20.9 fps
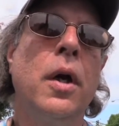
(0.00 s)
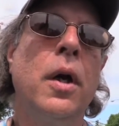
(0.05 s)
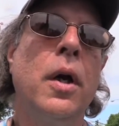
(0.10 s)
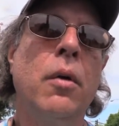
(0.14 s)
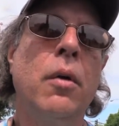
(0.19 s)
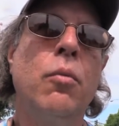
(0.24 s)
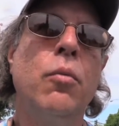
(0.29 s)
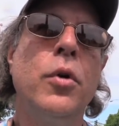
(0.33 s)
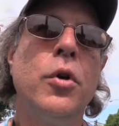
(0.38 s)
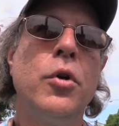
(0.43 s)

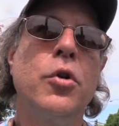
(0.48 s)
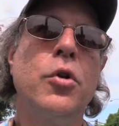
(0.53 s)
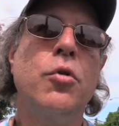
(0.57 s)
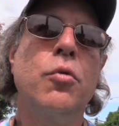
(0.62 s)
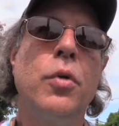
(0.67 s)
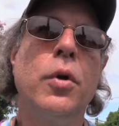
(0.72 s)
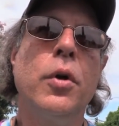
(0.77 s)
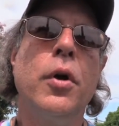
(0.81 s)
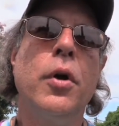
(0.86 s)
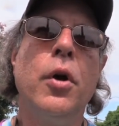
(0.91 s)
And we
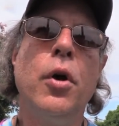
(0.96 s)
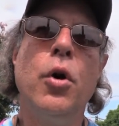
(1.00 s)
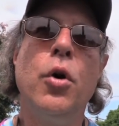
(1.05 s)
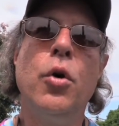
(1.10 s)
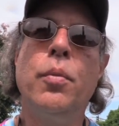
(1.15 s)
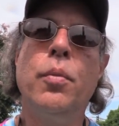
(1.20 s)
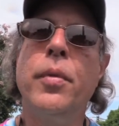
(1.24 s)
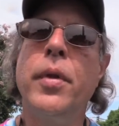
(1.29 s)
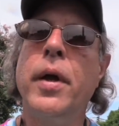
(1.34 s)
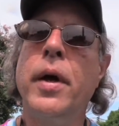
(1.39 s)
just really
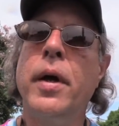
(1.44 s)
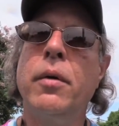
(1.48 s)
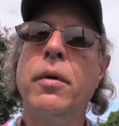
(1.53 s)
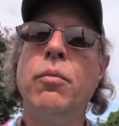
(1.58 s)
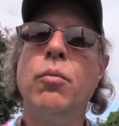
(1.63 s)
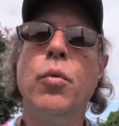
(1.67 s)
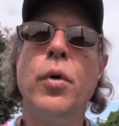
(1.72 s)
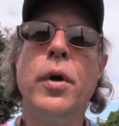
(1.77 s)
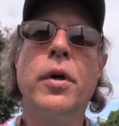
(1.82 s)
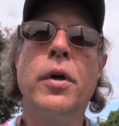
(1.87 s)
hope that
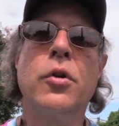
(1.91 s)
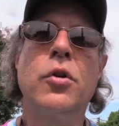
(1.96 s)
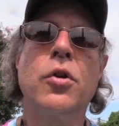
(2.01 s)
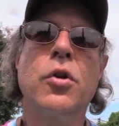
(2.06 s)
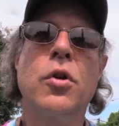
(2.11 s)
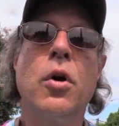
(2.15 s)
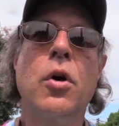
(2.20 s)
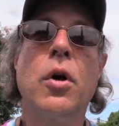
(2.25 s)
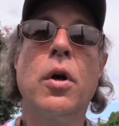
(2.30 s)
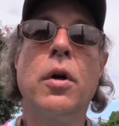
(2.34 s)
we could
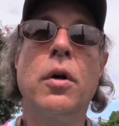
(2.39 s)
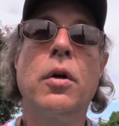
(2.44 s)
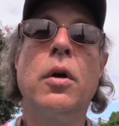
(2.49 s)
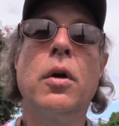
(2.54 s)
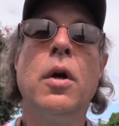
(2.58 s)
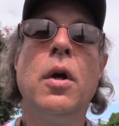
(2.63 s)
start